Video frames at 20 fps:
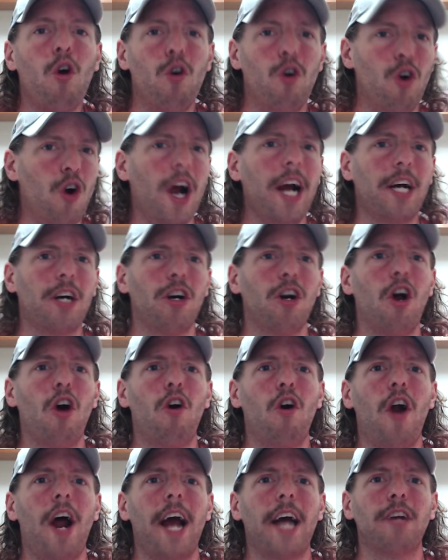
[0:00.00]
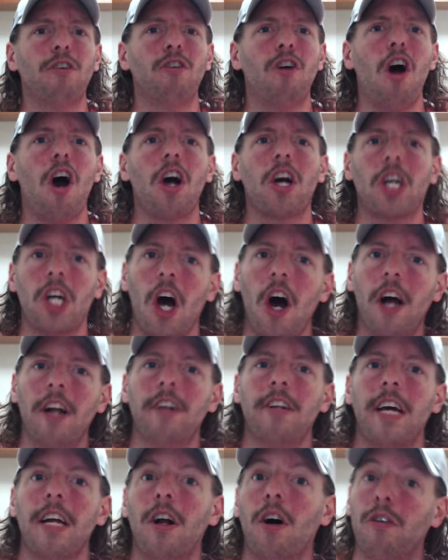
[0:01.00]
Record of Ragnarok
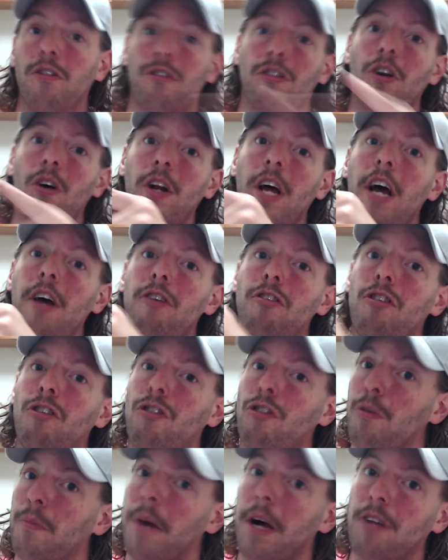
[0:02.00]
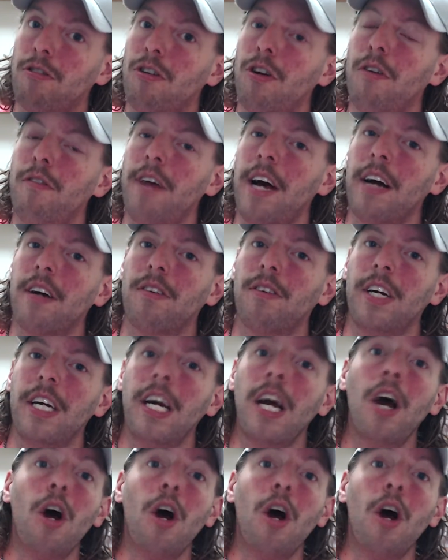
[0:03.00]
content, also known as Shuumatsu no Valkyrie.